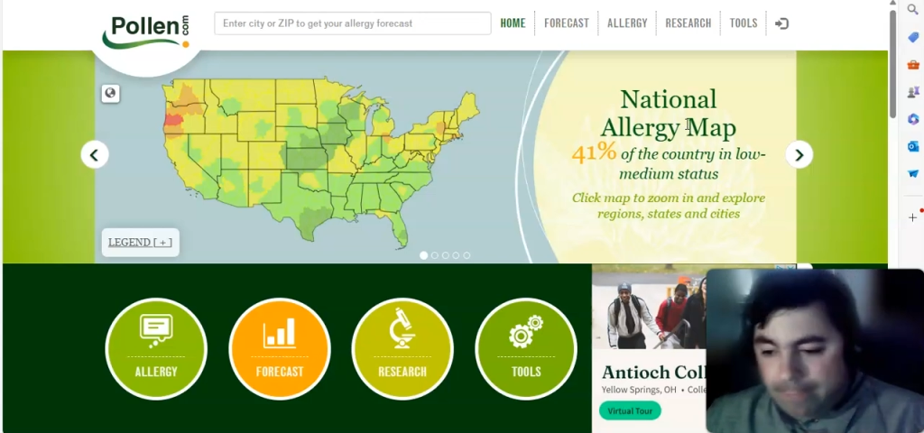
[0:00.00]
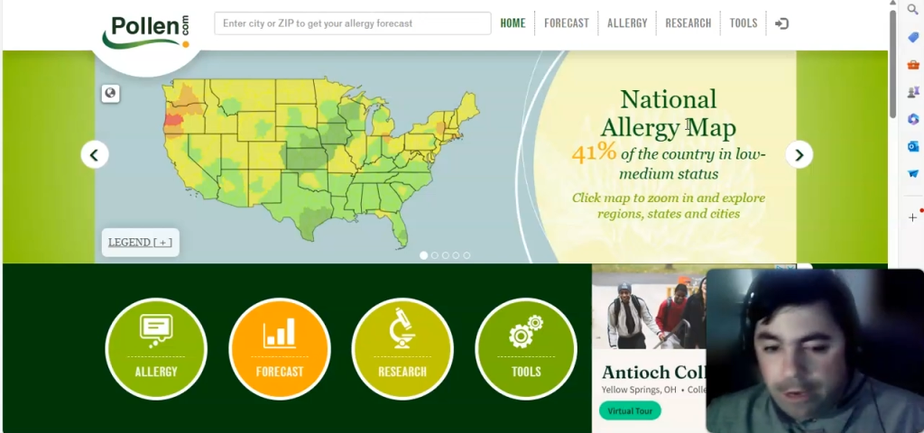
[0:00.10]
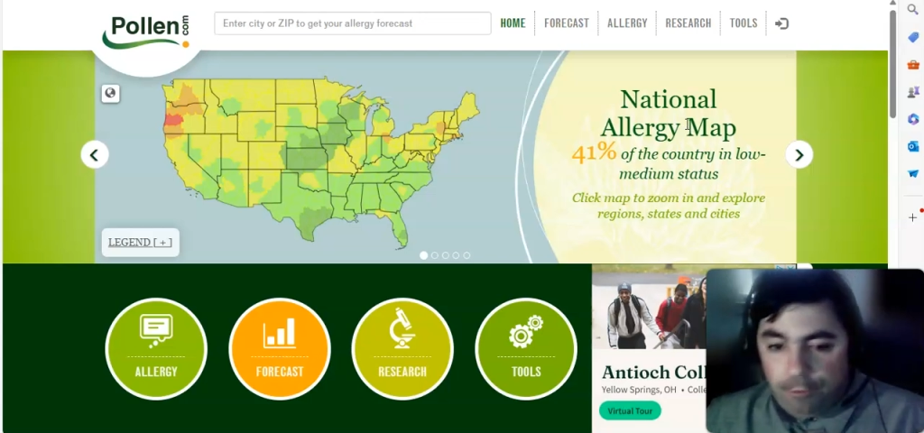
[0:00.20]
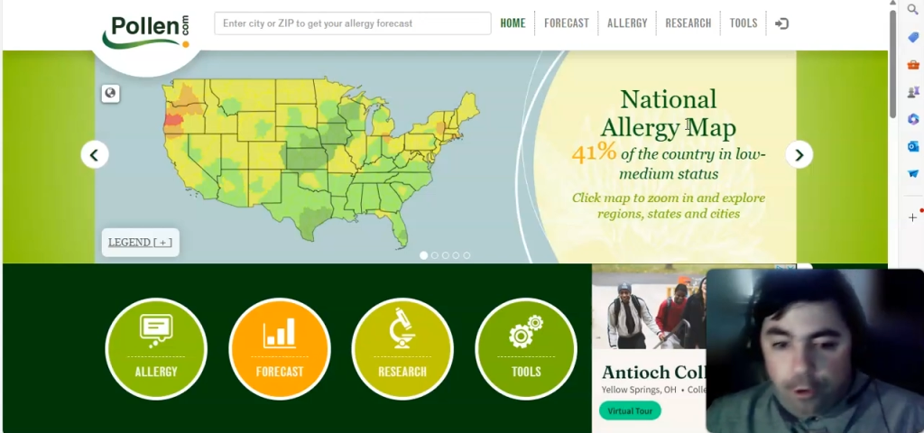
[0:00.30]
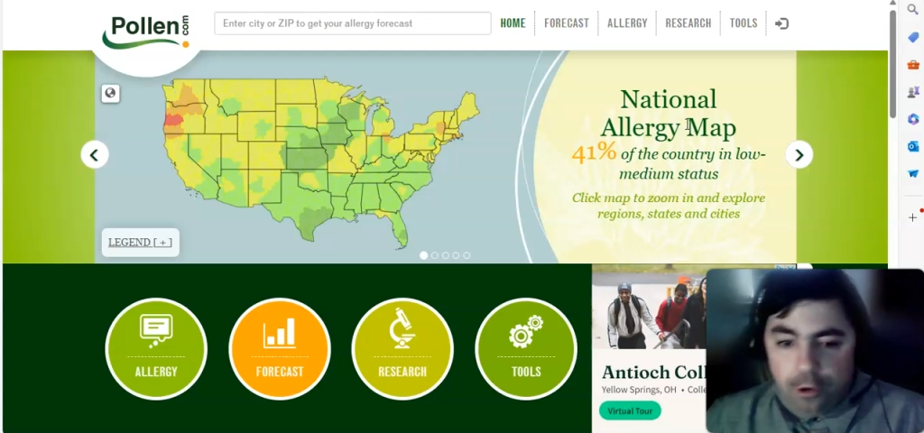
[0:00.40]

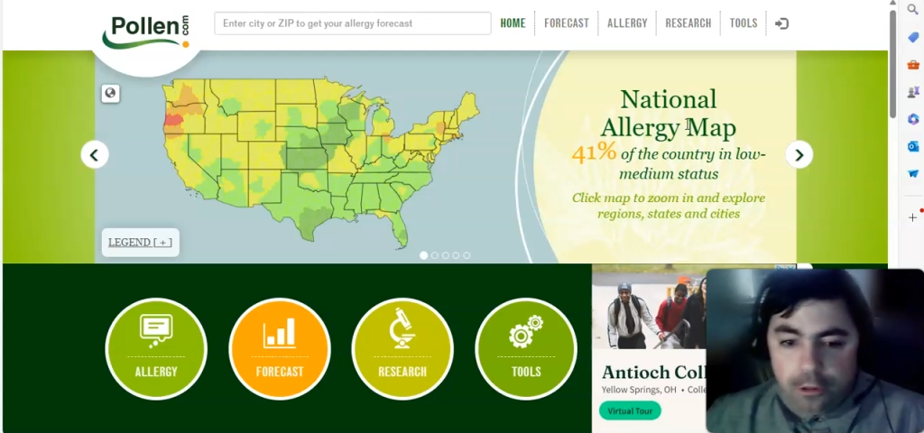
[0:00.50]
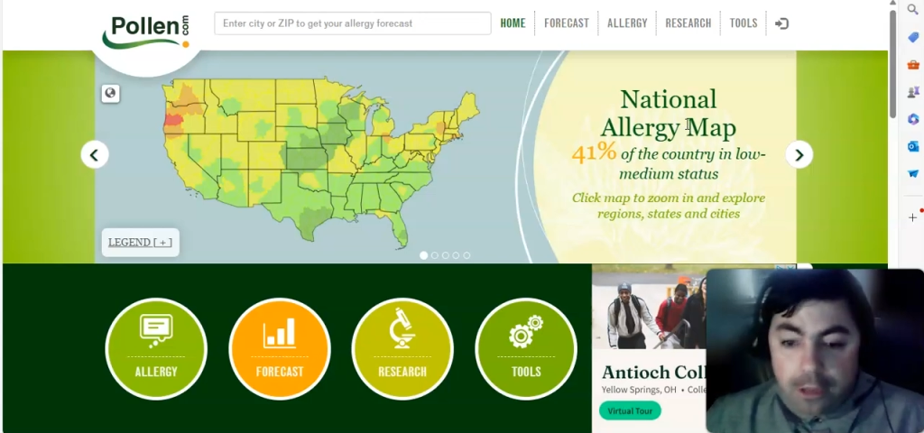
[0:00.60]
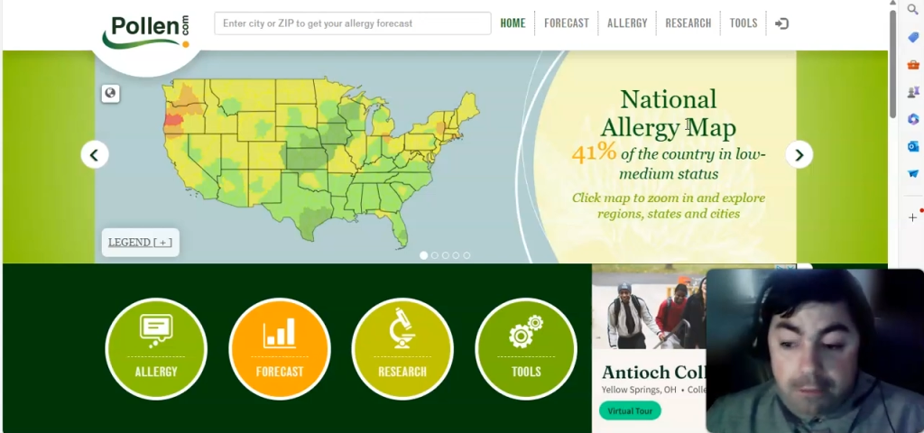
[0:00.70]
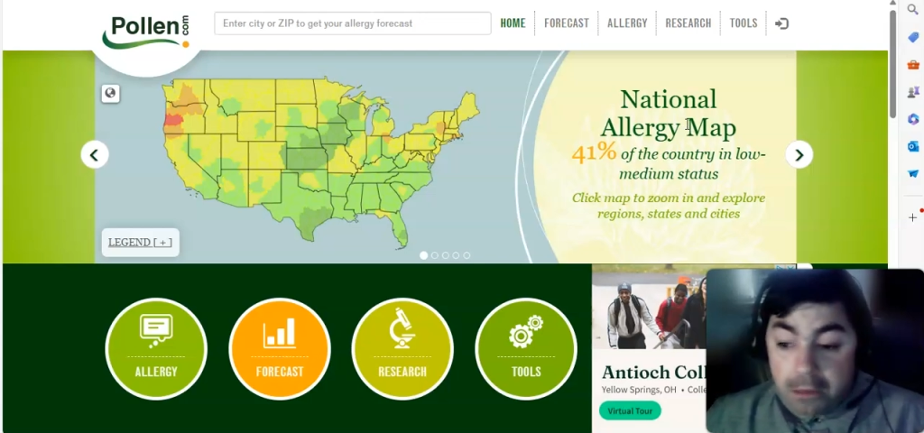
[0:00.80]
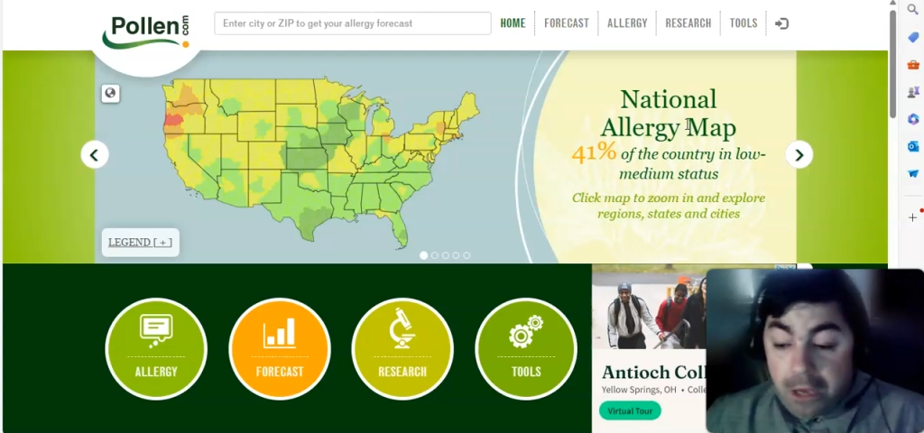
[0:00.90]
Never a good
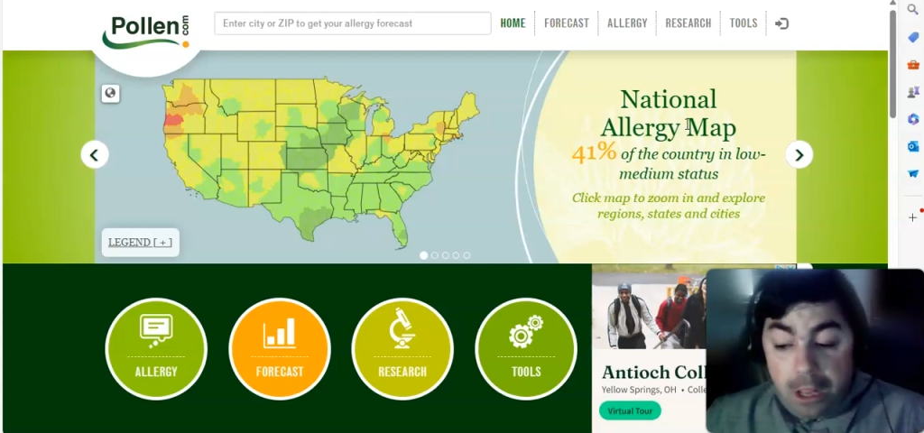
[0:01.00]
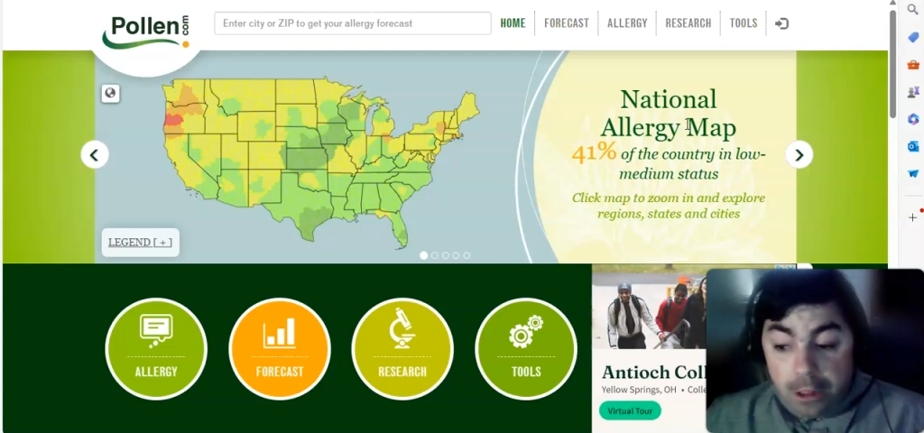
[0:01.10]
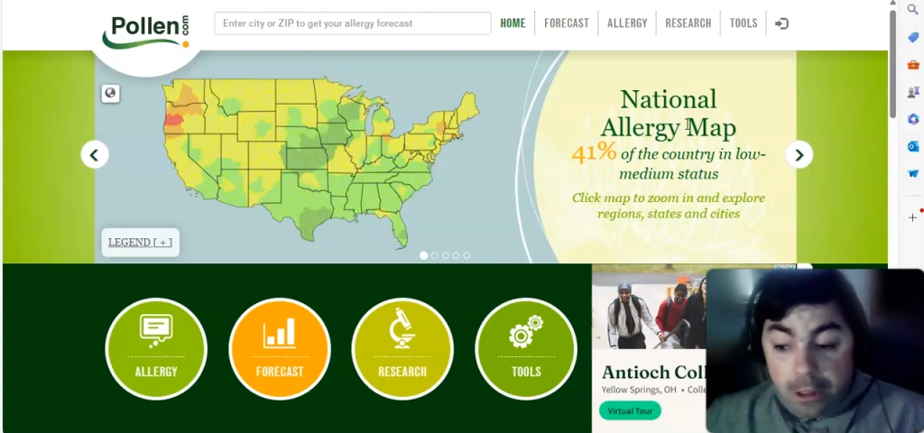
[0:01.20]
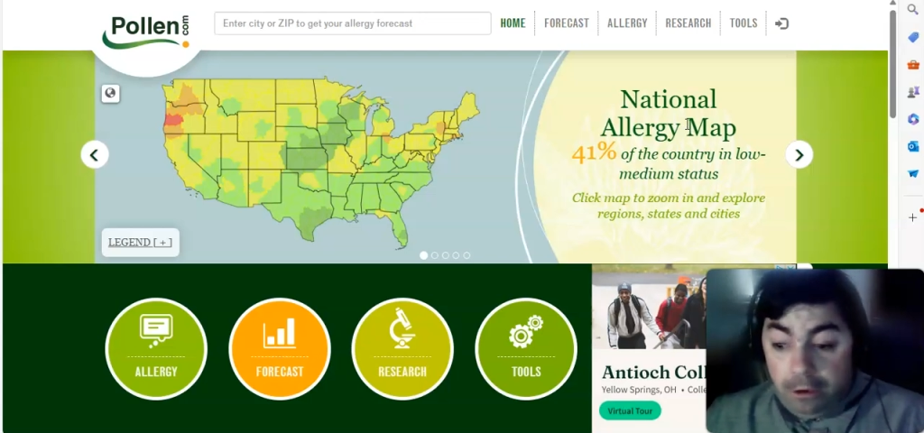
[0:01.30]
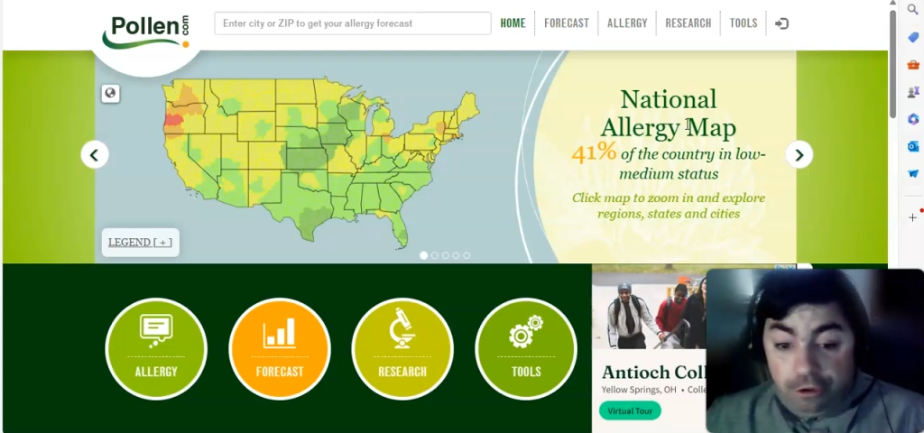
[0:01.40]
thing, but
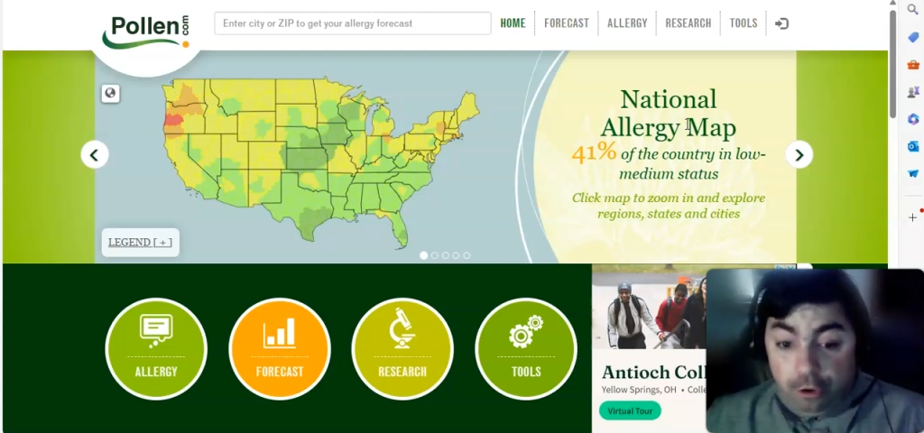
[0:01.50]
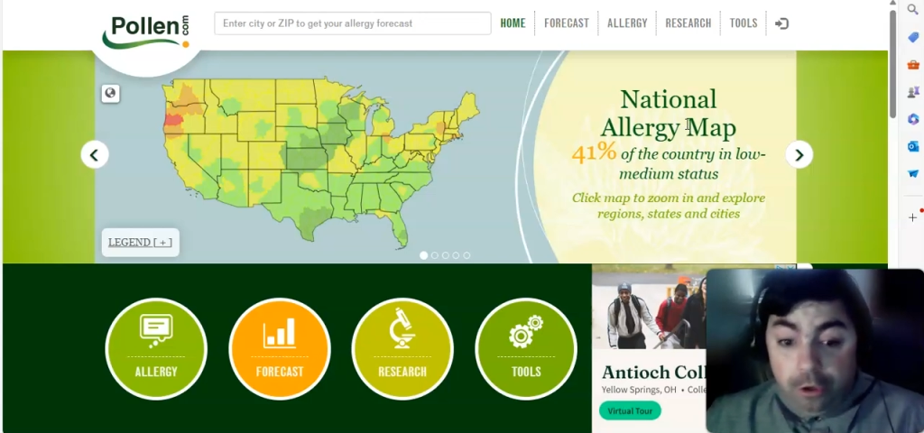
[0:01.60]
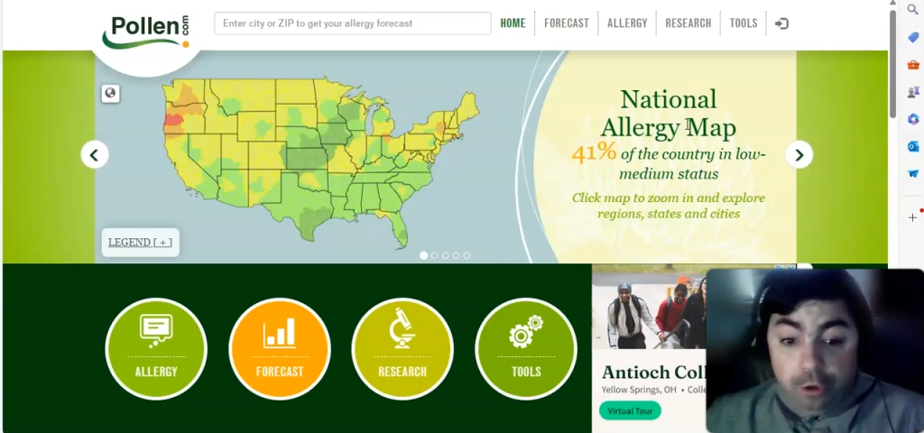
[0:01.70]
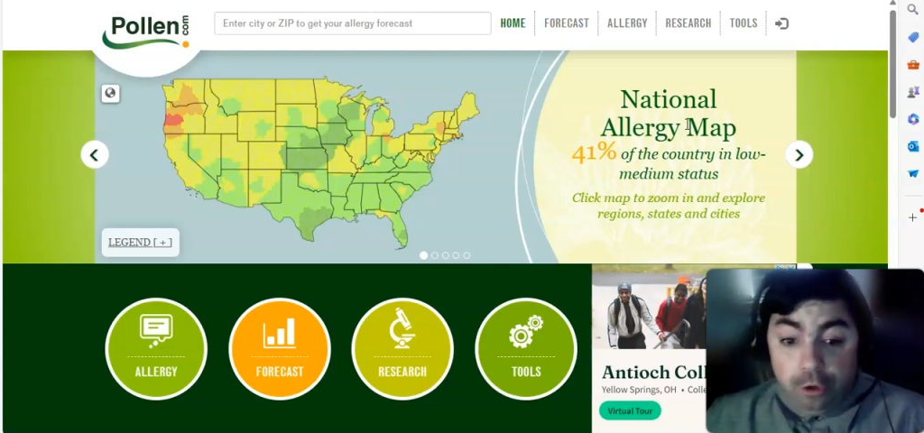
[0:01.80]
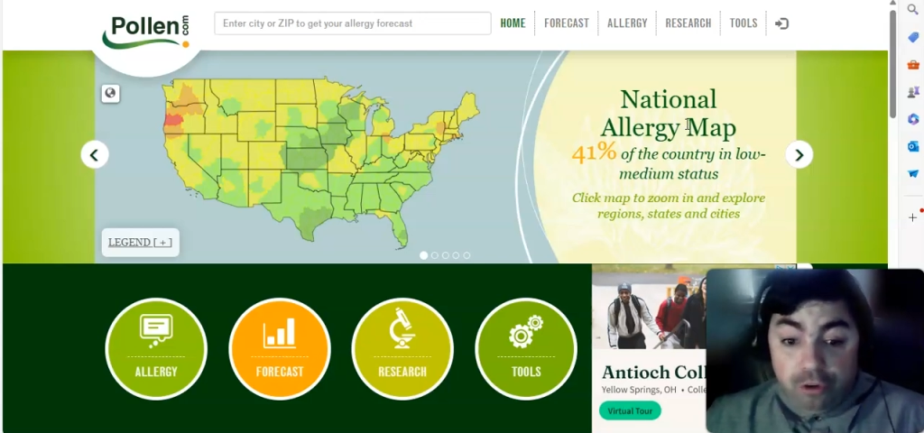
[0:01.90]
there is
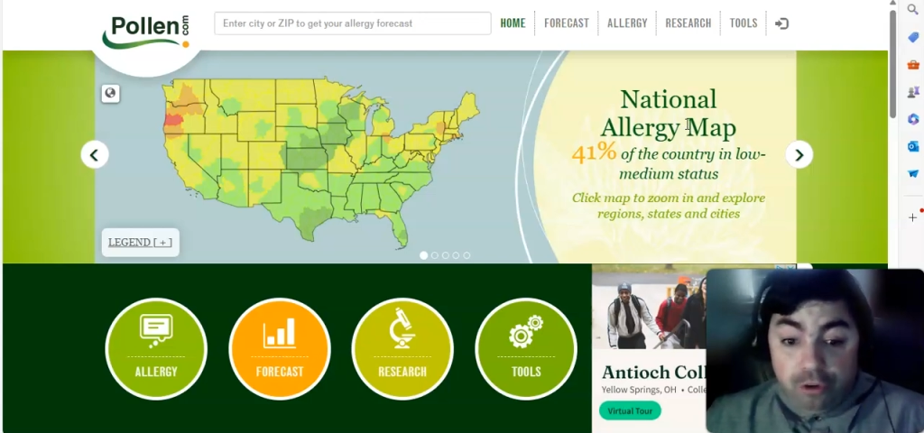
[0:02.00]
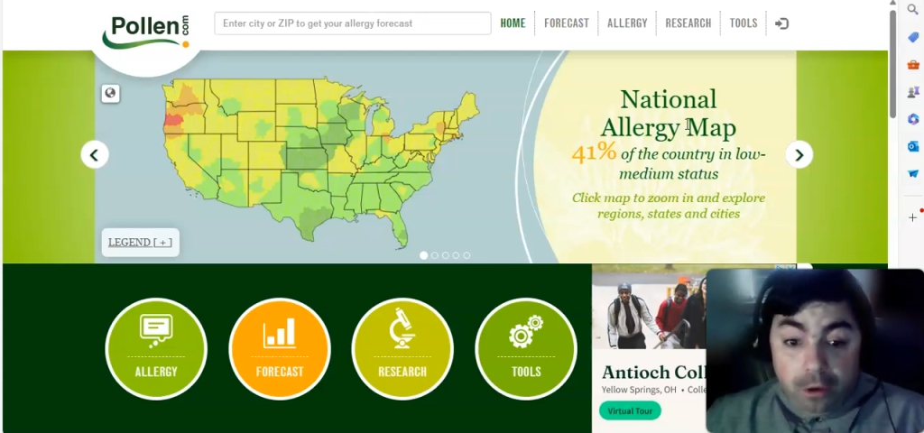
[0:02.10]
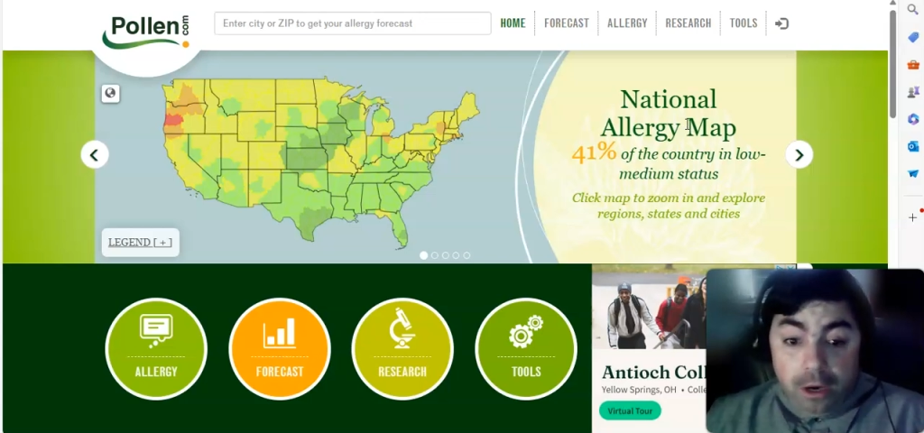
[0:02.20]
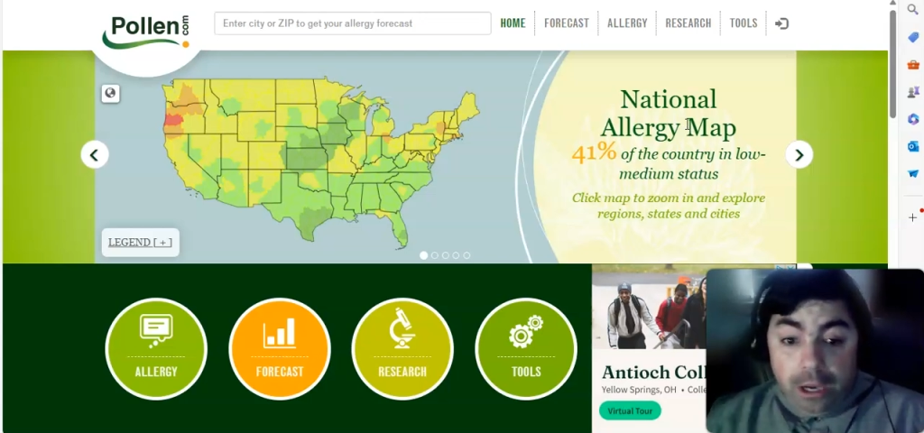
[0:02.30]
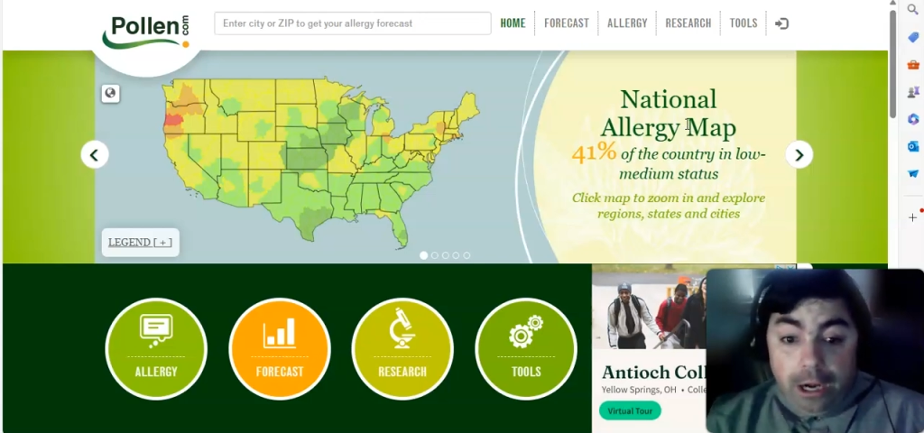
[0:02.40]
good news here,